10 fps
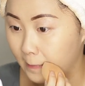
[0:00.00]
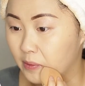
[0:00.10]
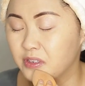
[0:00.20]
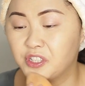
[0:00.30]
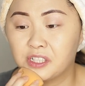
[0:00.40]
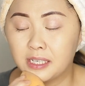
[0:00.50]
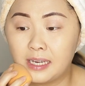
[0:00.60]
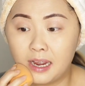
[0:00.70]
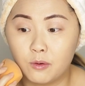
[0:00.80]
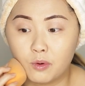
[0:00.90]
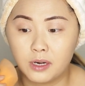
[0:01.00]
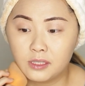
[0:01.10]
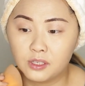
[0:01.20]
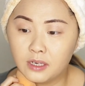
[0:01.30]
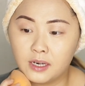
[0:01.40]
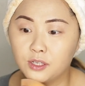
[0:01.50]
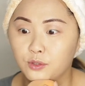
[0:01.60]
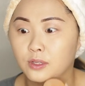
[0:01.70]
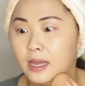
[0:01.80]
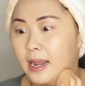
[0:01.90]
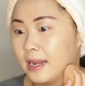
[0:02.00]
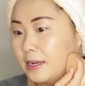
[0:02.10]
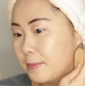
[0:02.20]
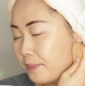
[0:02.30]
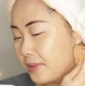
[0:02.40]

Originally I wanted to kind of do like